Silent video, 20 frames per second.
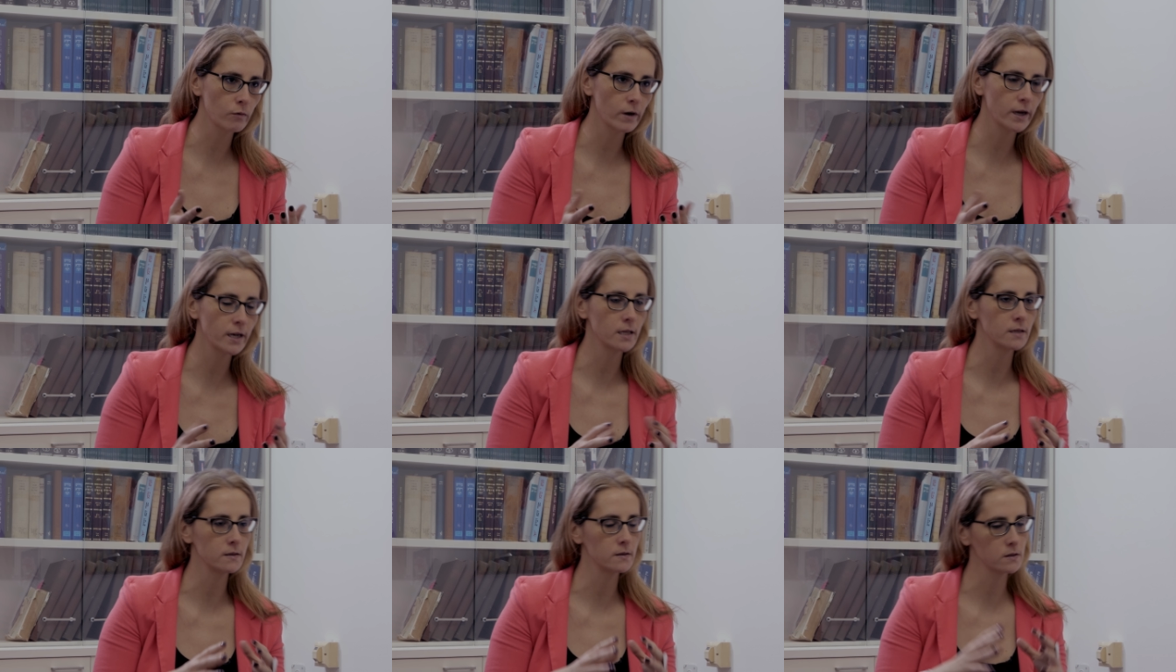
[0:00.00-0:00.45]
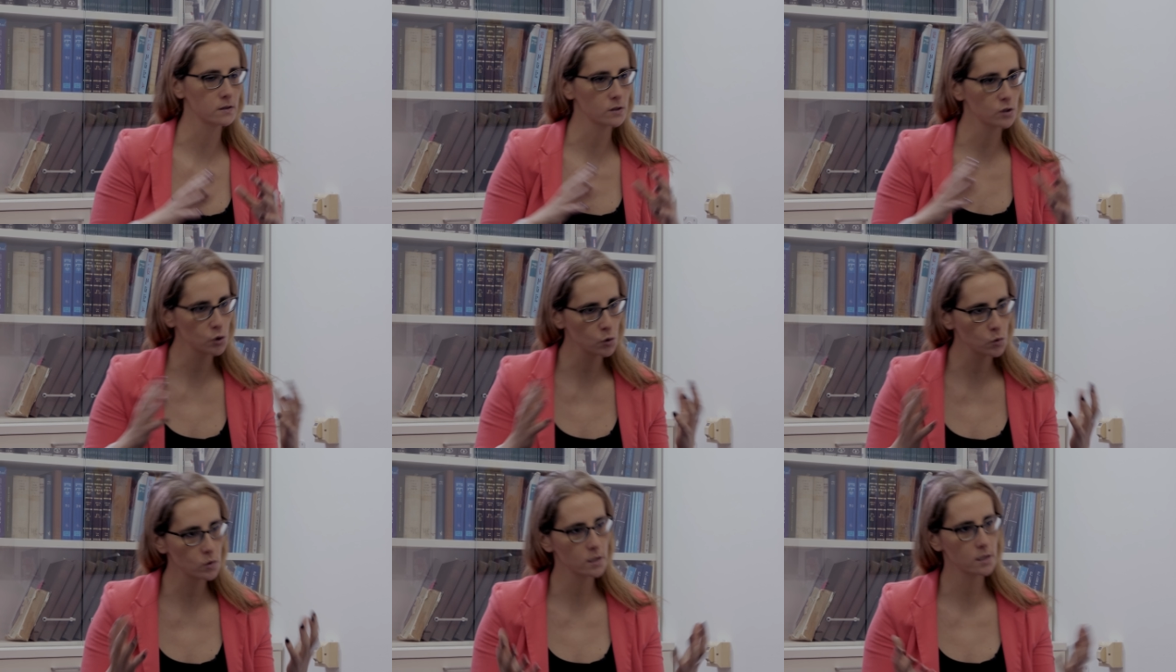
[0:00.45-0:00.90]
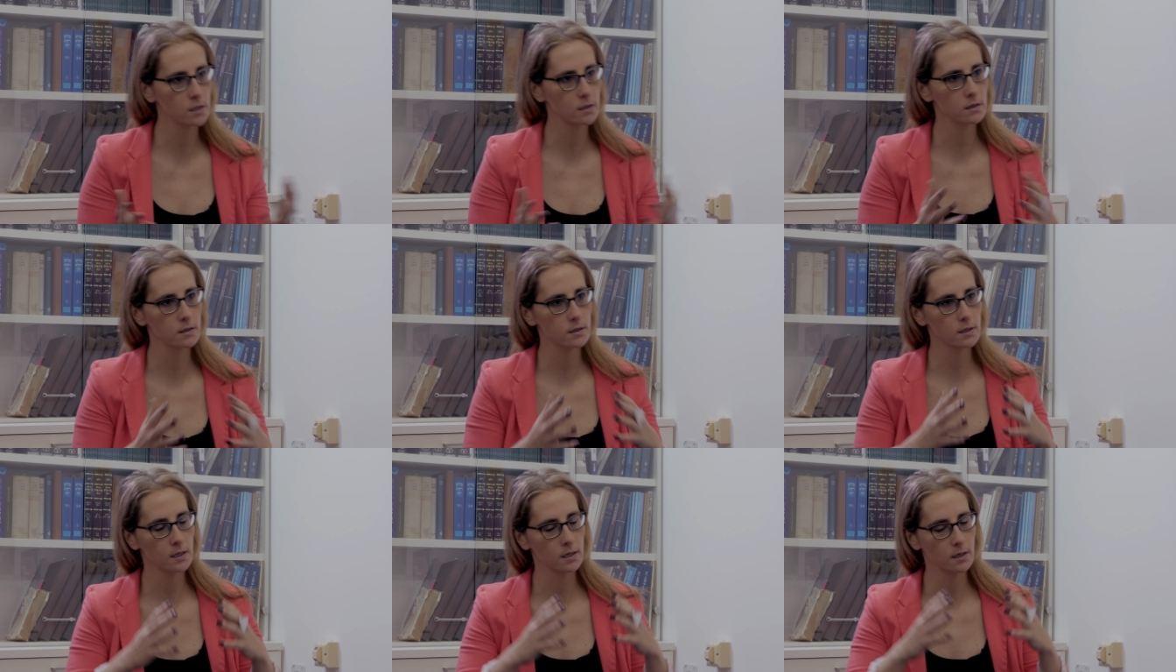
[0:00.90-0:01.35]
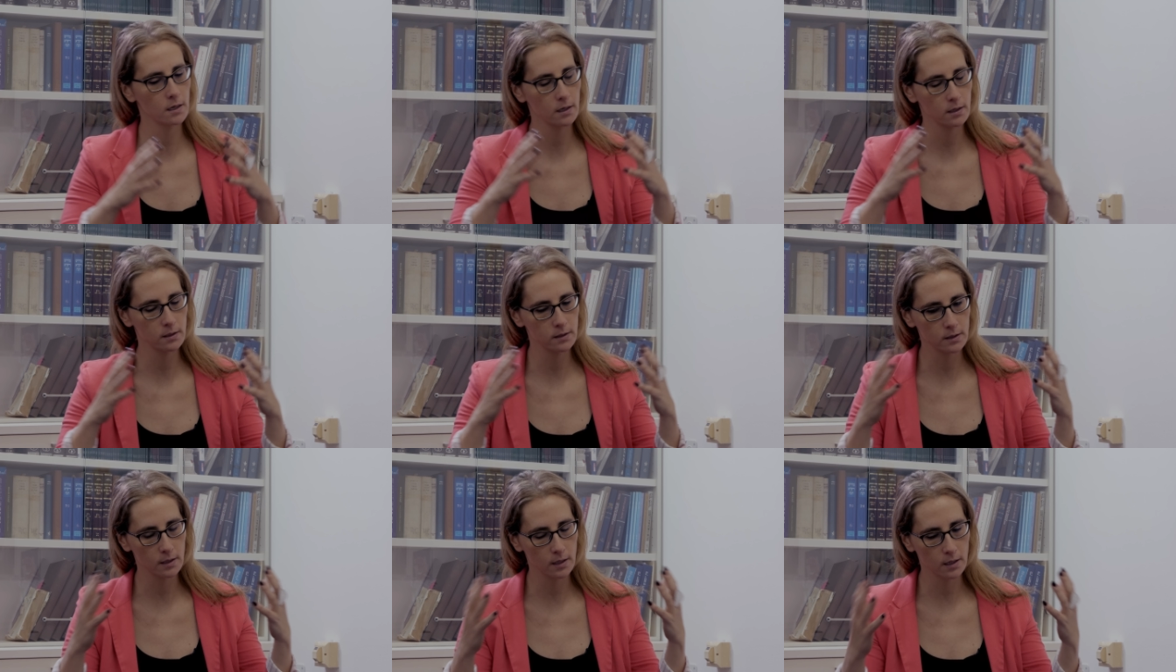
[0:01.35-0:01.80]
right, his students and
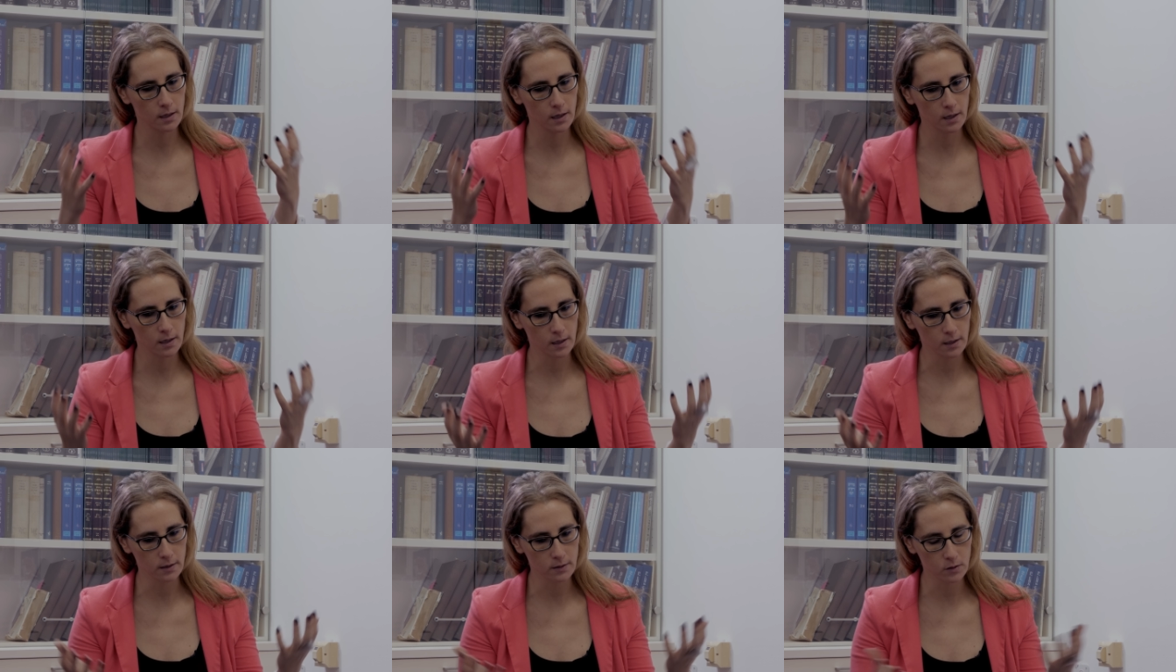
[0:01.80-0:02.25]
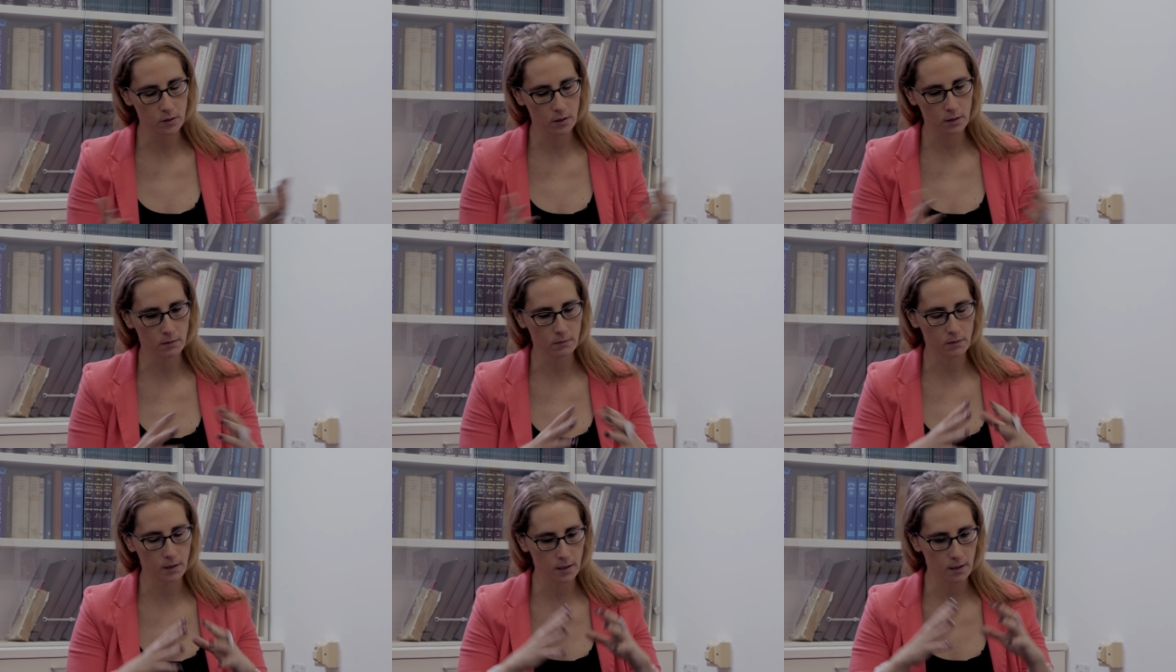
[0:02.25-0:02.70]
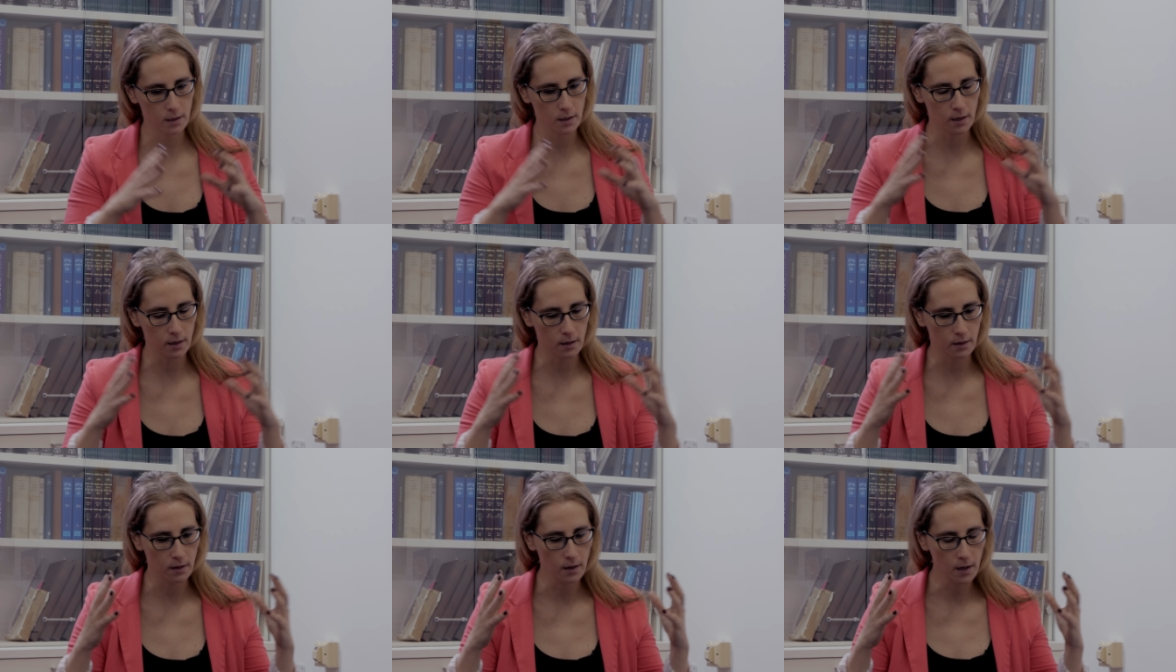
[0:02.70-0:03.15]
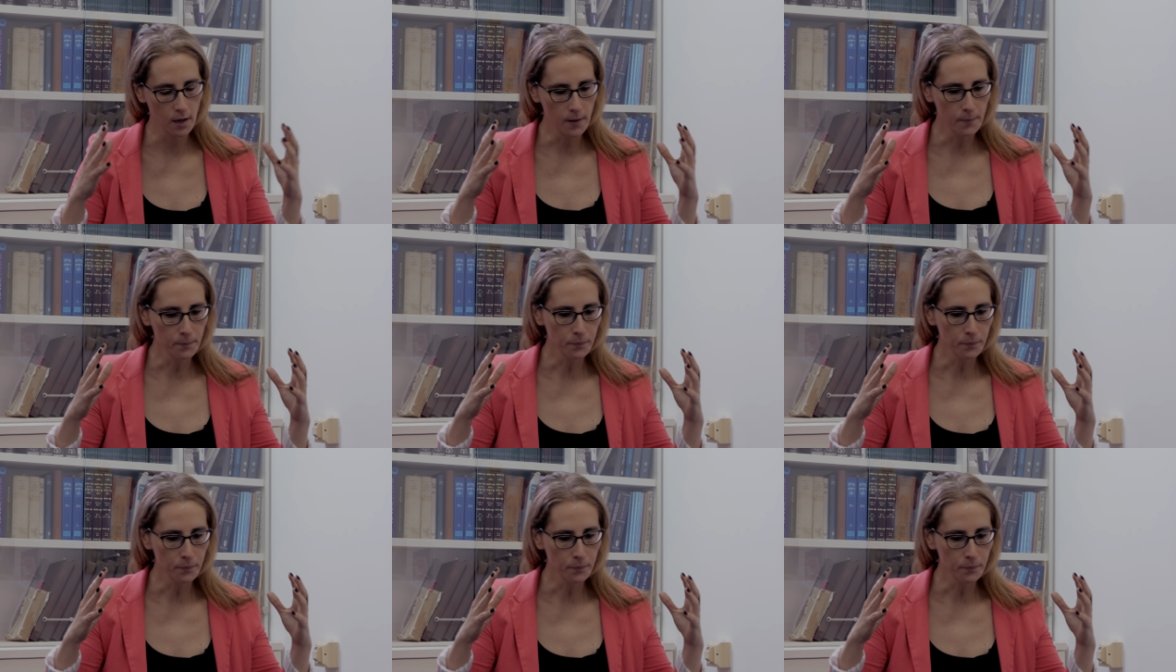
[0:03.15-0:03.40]
his and, and his and, and, and